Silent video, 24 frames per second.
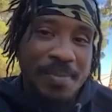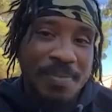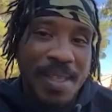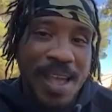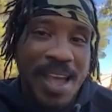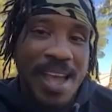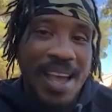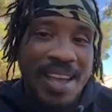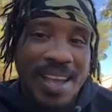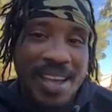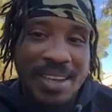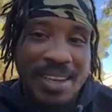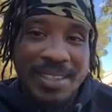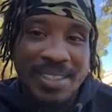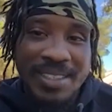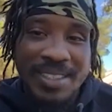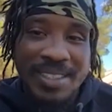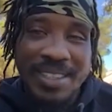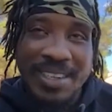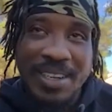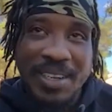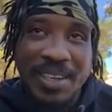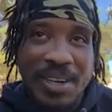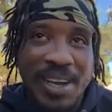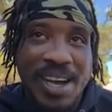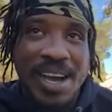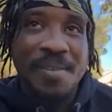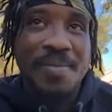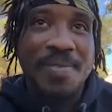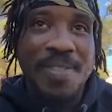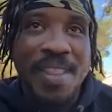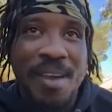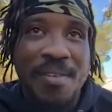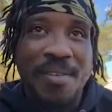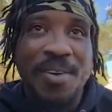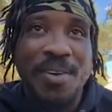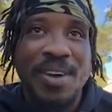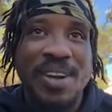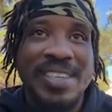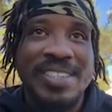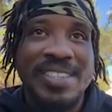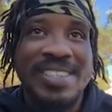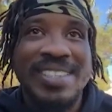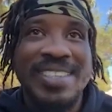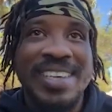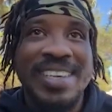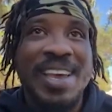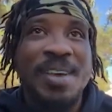never
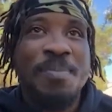going to